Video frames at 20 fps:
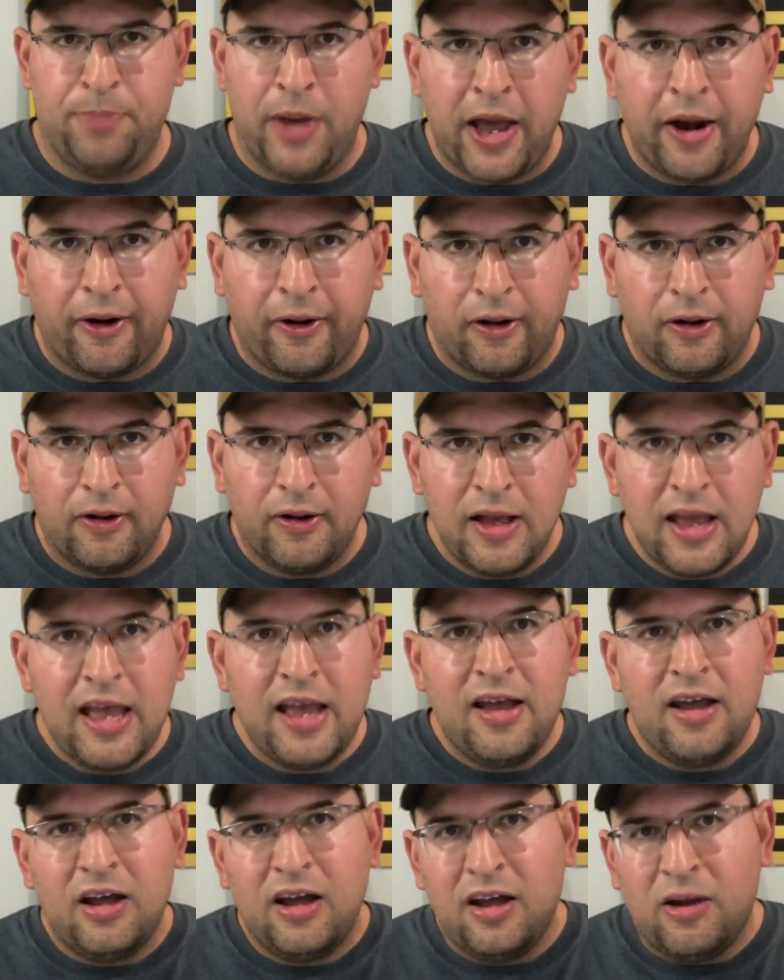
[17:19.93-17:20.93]
better.
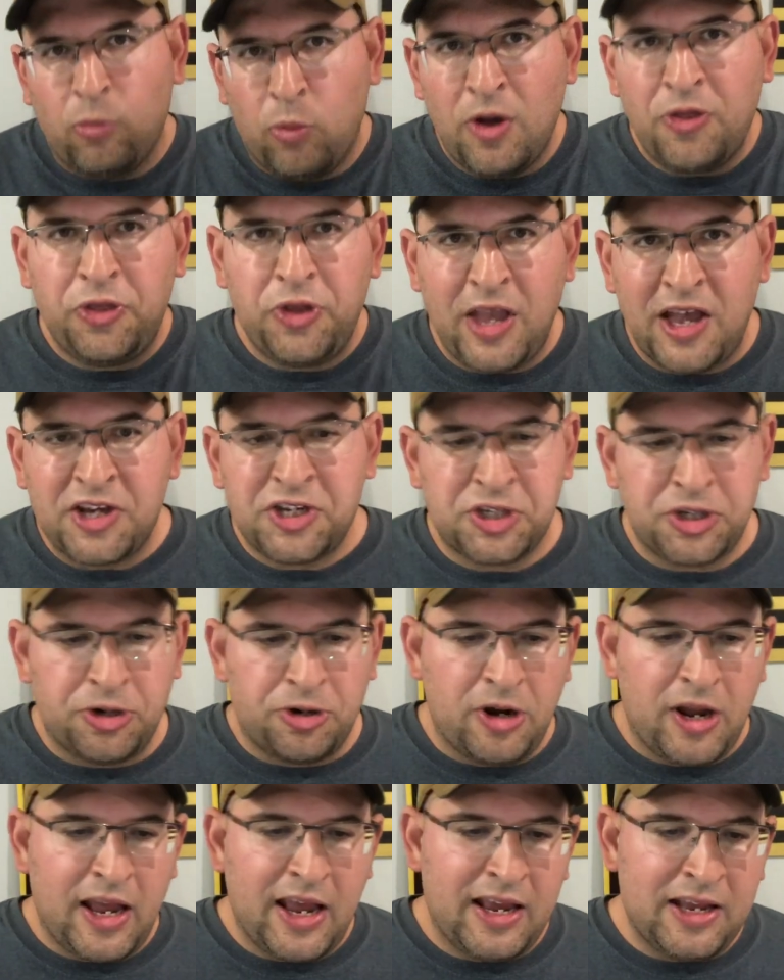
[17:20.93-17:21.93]
With
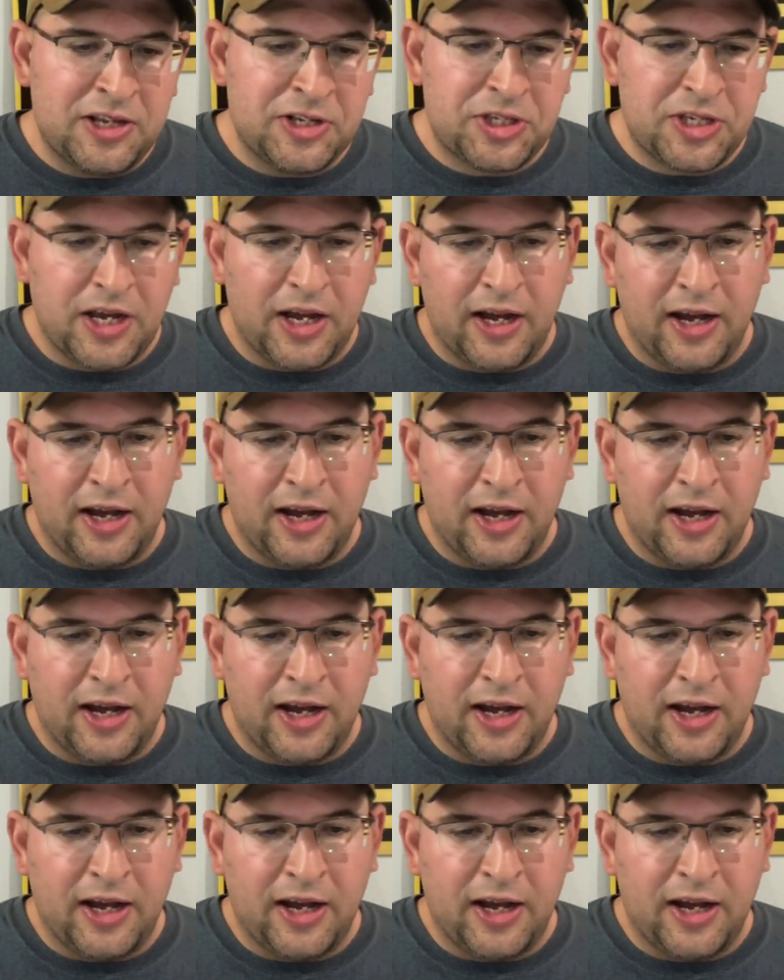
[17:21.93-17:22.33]
yesterday's